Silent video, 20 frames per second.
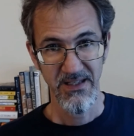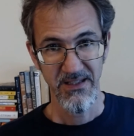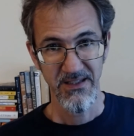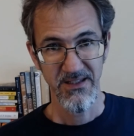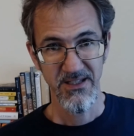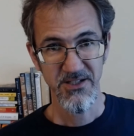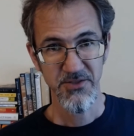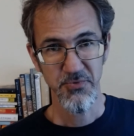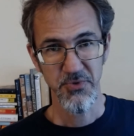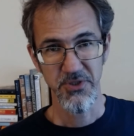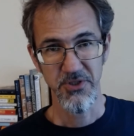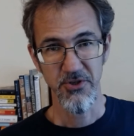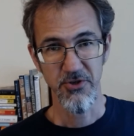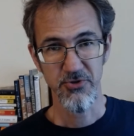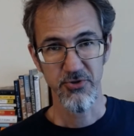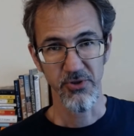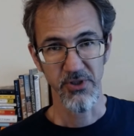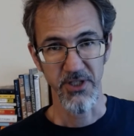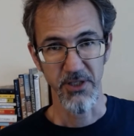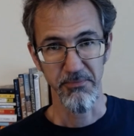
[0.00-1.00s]
This one
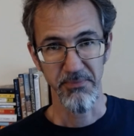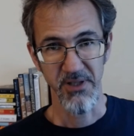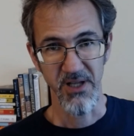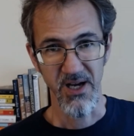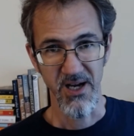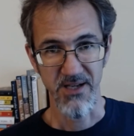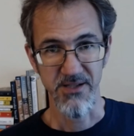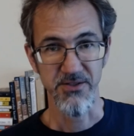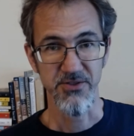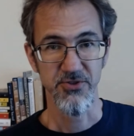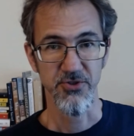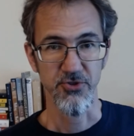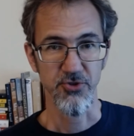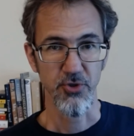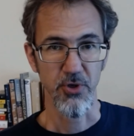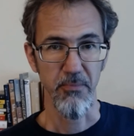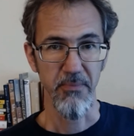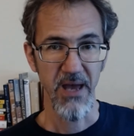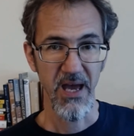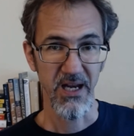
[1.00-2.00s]
usually applies to
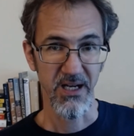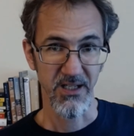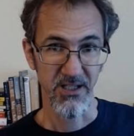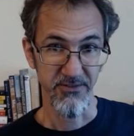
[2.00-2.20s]
traumatic